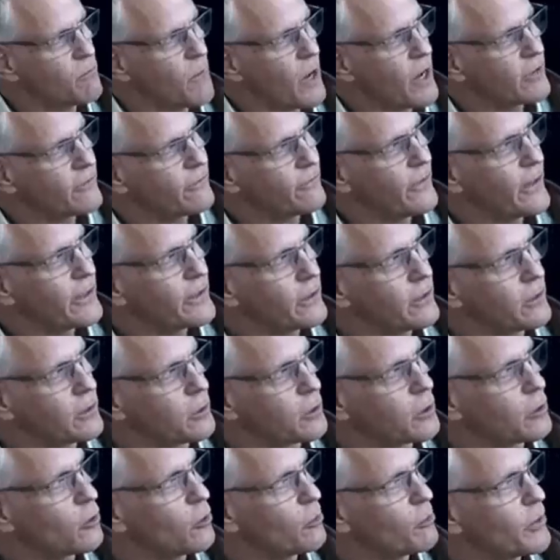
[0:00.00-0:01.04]
modified it a
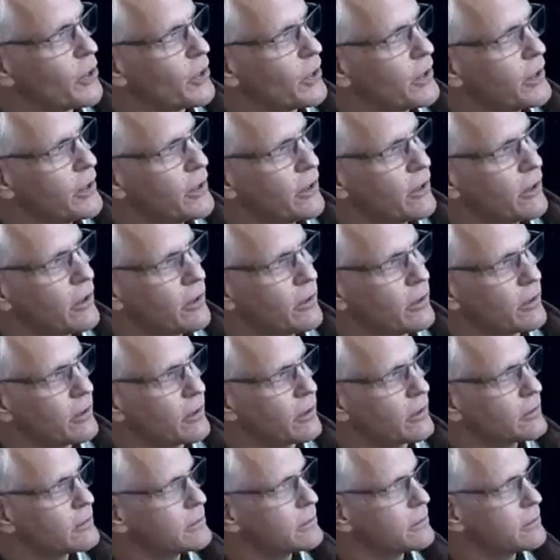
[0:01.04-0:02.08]
little bit
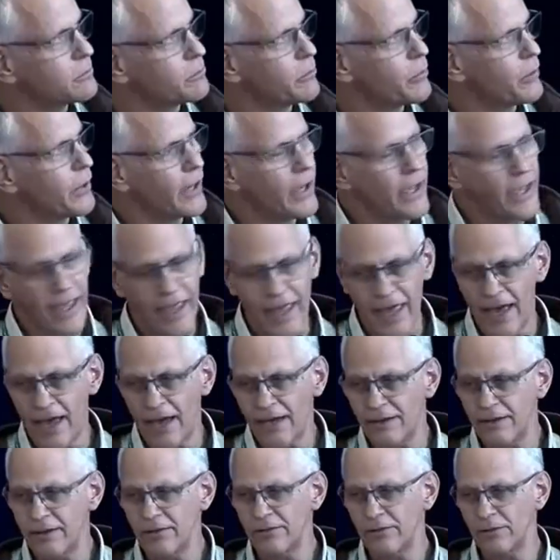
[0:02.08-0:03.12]
here by
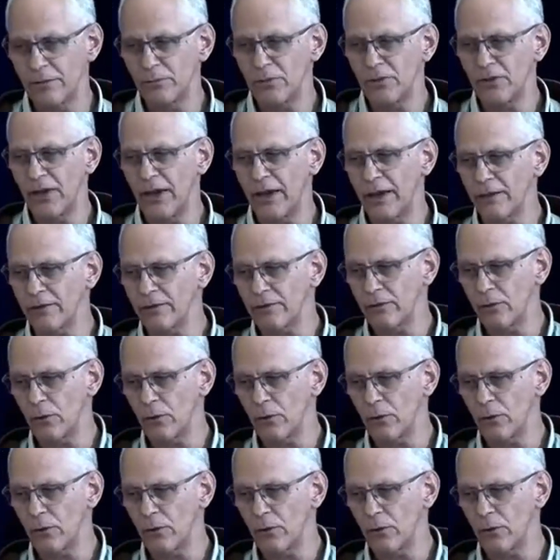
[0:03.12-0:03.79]
adding some text.